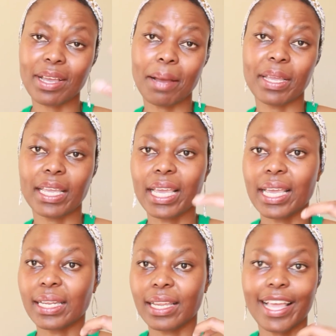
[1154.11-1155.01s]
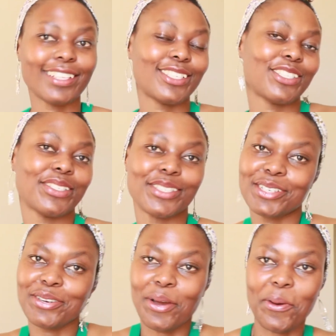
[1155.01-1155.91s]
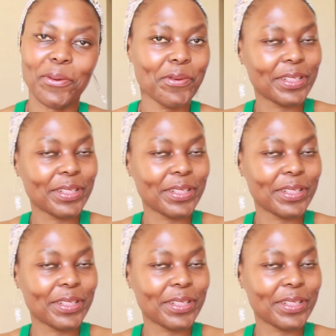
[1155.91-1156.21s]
coming in as just, you know,